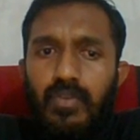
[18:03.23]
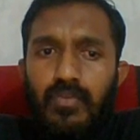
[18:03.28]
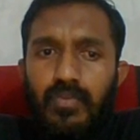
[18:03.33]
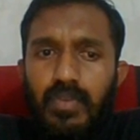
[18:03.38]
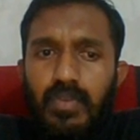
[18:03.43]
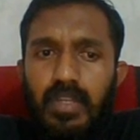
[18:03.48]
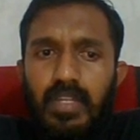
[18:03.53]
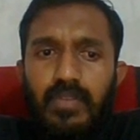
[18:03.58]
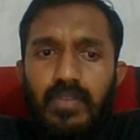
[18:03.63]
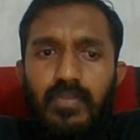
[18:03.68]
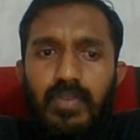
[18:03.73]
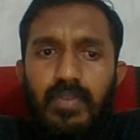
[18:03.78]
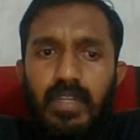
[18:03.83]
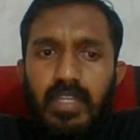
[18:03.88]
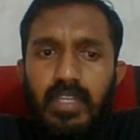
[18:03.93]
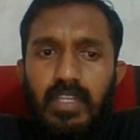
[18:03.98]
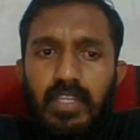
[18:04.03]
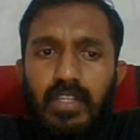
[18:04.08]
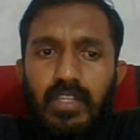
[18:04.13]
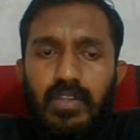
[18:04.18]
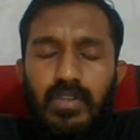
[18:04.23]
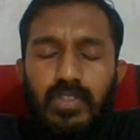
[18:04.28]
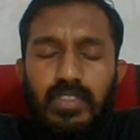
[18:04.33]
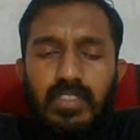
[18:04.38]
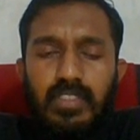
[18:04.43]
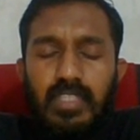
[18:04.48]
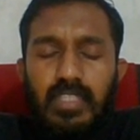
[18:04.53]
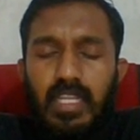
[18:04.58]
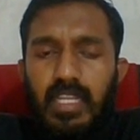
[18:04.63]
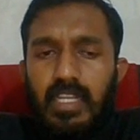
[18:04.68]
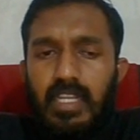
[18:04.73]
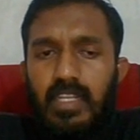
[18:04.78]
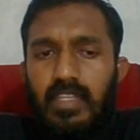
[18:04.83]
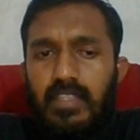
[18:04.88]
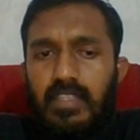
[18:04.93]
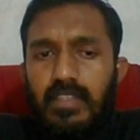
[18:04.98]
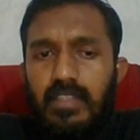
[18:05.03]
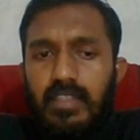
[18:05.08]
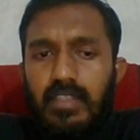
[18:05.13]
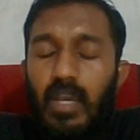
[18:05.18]
free videos and
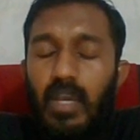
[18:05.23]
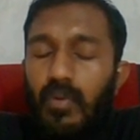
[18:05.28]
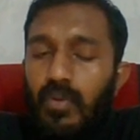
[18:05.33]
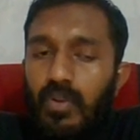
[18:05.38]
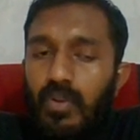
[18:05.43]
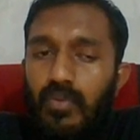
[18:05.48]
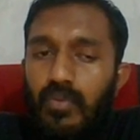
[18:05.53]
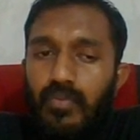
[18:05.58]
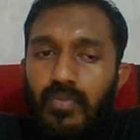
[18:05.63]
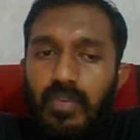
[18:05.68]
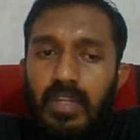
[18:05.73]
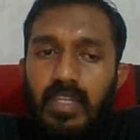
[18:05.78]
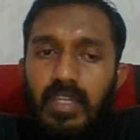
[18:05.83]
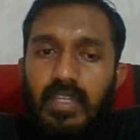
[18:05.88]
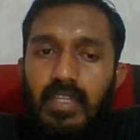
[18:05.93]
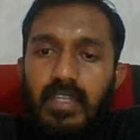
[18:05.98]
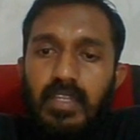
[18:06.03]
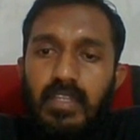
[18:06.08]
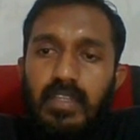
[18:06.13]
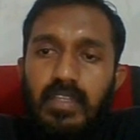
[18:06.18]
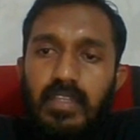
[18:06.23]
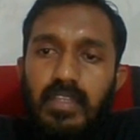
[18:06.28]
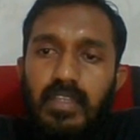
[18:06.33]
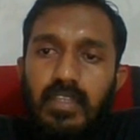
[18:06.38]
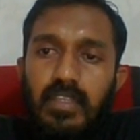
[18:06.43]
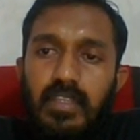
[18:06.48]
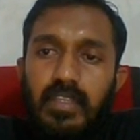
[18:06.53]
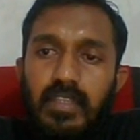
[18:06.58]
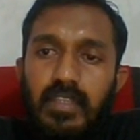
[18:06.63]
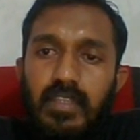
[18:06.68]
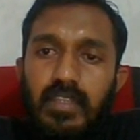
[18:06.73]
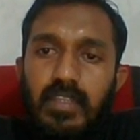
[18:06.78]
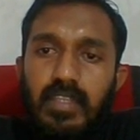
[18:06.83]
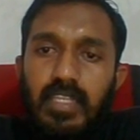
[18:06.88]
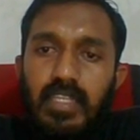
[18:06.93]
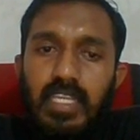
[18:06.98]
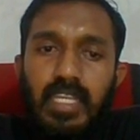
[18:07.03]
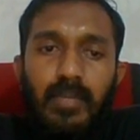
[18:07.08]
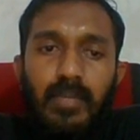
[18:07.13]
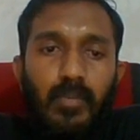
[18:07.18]
download free
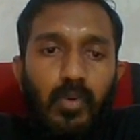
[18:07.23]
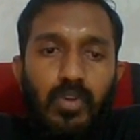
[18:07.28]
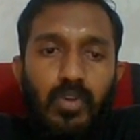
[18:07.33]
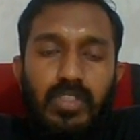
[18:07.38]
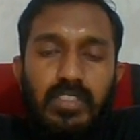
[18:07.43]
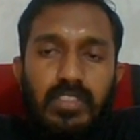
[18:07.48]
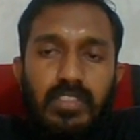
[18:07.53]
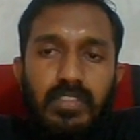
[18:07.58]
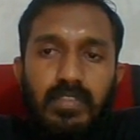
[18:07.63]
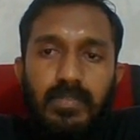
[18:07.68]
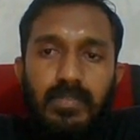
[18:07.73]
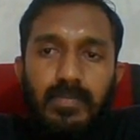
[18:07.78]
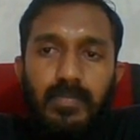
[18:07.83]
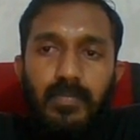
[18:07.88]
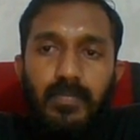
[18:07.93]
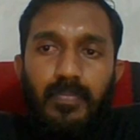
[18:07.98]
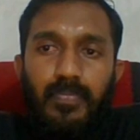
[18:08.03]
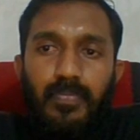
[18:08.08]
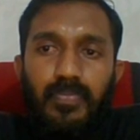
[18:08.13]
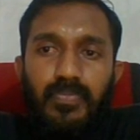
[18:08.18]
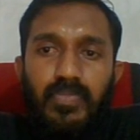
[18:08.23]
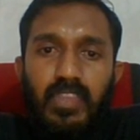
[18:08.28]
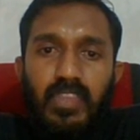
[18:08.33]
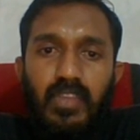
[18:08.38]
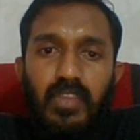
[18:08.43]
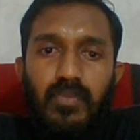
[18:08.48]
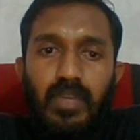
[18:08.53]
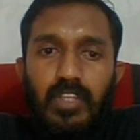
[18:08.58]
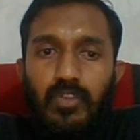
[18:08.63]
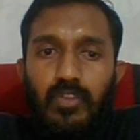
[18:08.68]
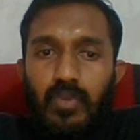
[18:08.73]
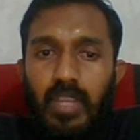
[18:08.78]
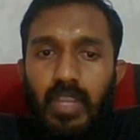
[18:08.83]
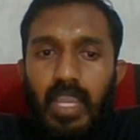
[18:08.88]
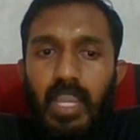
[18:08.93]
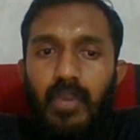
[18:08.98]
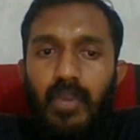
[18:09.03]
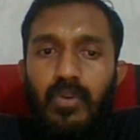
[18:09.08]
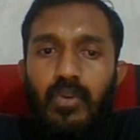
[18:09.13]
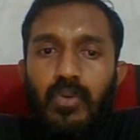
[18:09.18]
ebooks. What you
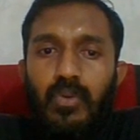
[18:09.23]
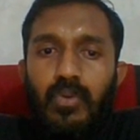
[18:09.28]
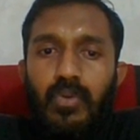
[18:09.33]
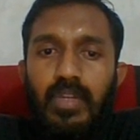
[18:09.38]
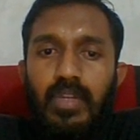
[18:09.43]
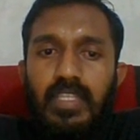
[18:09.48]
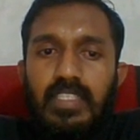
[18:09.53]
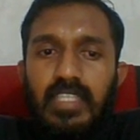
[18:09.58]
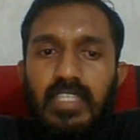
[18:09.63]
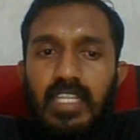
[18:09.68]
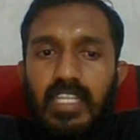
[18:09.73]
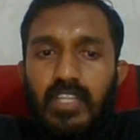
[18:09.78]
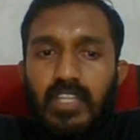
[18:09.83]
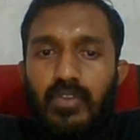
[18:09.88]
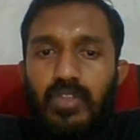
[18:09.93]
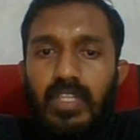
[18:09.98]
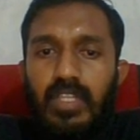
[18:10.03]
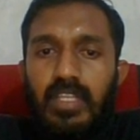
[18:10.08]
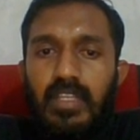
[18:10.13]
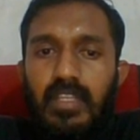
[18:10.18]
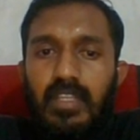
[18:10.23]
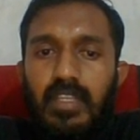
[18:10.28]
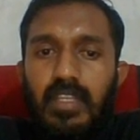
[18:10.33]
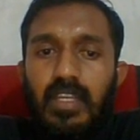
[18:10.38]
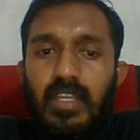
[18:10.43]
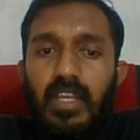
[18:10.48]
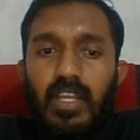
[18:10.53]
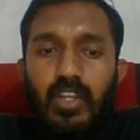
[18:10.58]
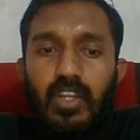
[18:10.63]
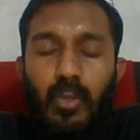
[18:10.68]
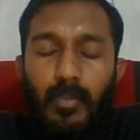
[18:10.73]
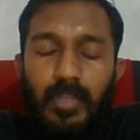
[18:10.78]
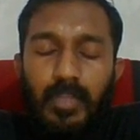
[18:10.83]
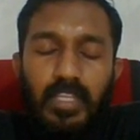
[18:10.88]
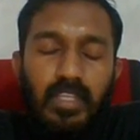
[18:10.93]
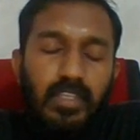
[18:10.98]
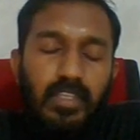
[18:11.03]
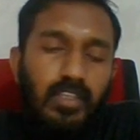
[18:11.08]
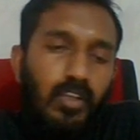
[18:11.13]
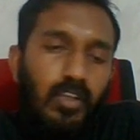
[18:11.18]
have to do is click on the copy
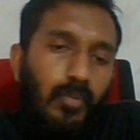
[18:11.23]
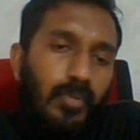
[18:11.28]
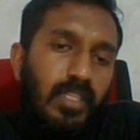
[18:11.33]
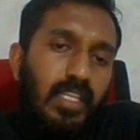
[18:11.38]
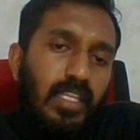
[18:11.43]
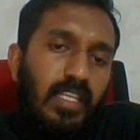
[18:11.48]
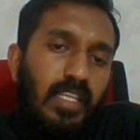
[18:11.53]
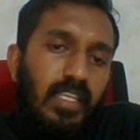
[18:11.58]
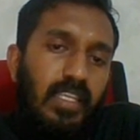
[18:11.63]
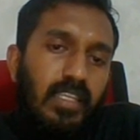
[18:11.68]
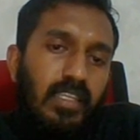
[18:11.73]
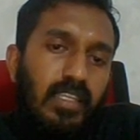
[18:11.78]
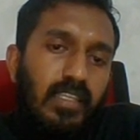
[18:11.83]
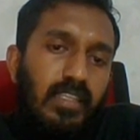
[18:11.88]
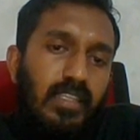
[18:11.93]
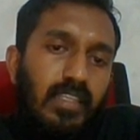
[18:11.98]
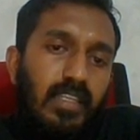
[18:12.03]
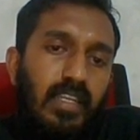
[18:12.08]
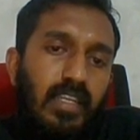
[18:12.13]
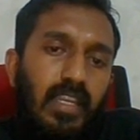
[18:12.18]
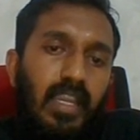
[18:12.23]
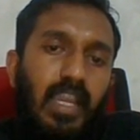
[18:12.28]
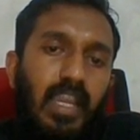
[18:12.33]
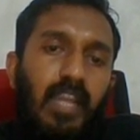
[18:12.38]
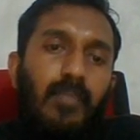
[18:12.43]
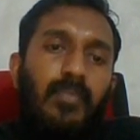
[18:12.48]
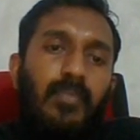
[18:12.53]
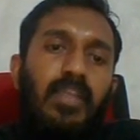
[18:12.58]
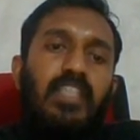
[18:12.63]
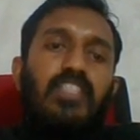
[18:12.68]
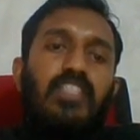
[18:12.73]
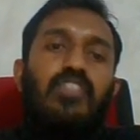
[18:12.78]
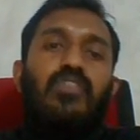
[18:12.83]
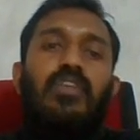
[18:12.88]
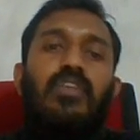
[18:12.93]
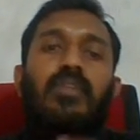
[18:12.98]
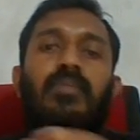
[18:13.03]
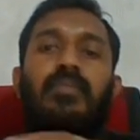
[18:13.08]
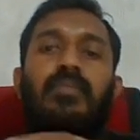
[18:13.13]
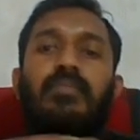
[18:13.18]
the link and paste to
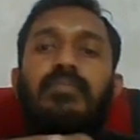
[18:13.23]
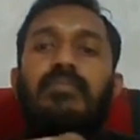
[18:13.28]
your